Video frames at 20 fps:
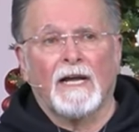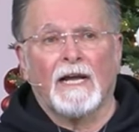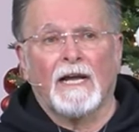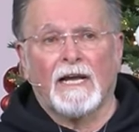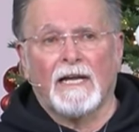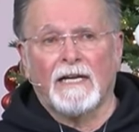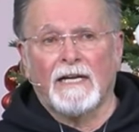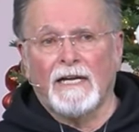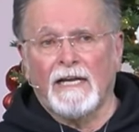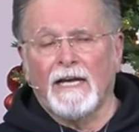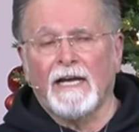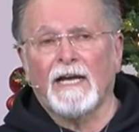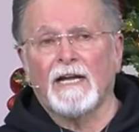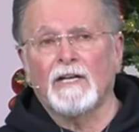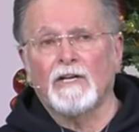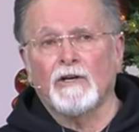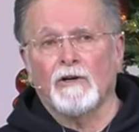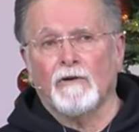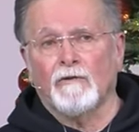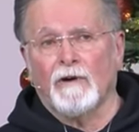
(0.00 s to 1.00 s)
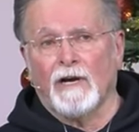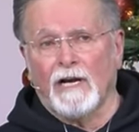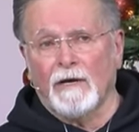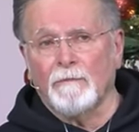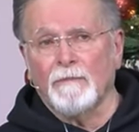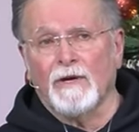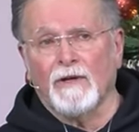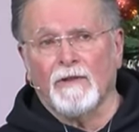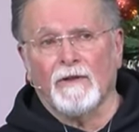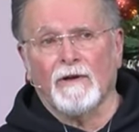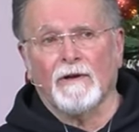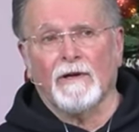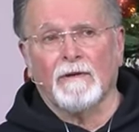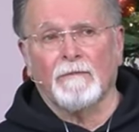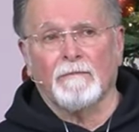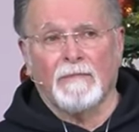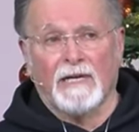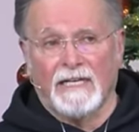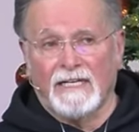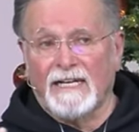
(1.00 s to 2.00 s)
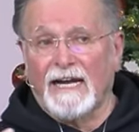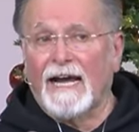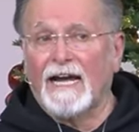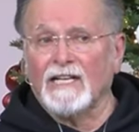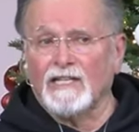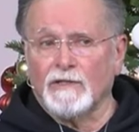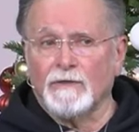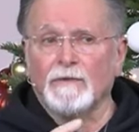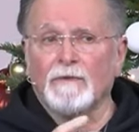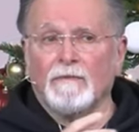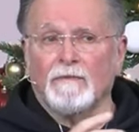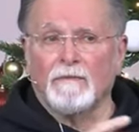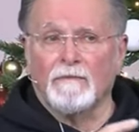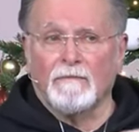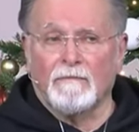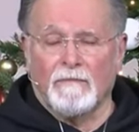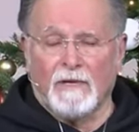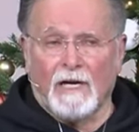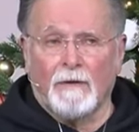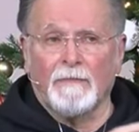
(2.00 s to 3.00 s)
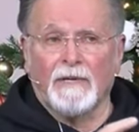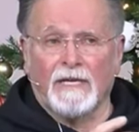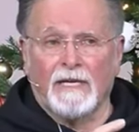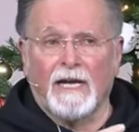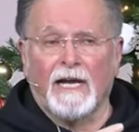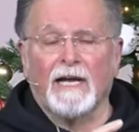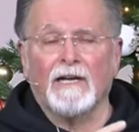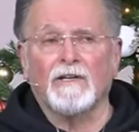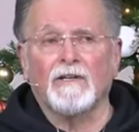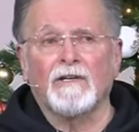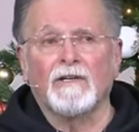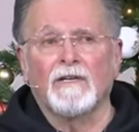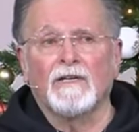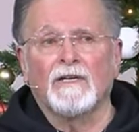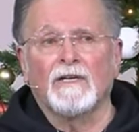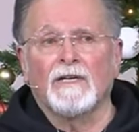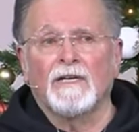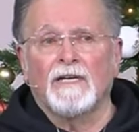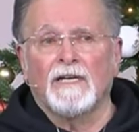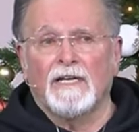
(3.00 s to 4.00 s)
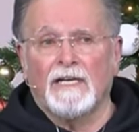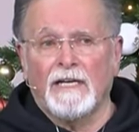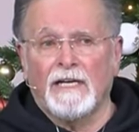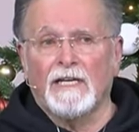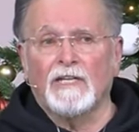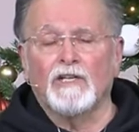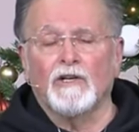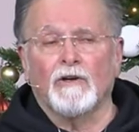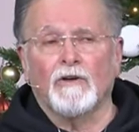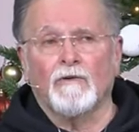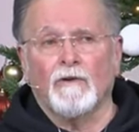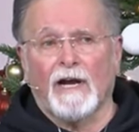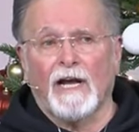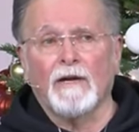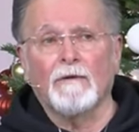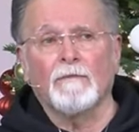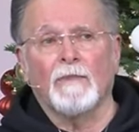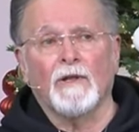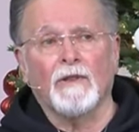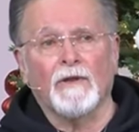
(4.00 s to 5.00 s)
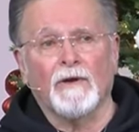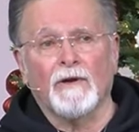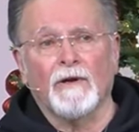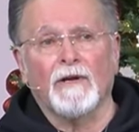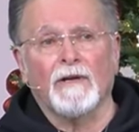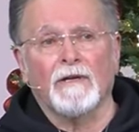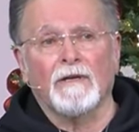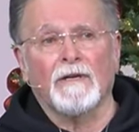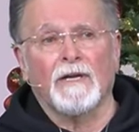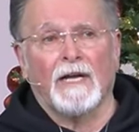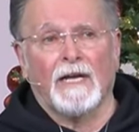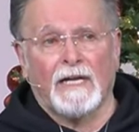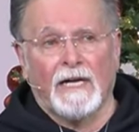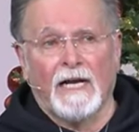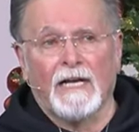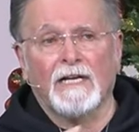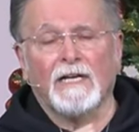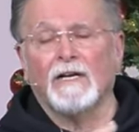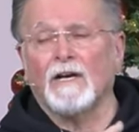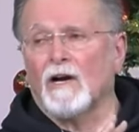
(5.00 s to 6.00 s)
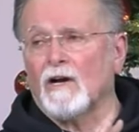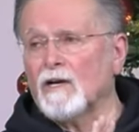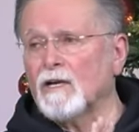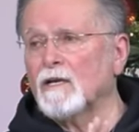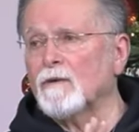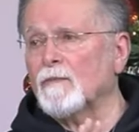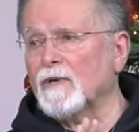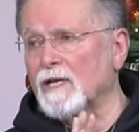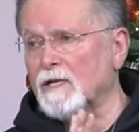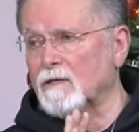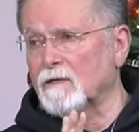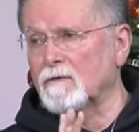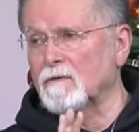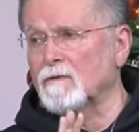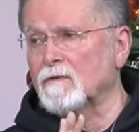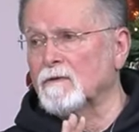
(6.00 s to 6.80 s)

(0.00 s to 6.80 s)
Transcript: And he and your grandmother, my dad's mom and dad, he and your grandmother had had an argument.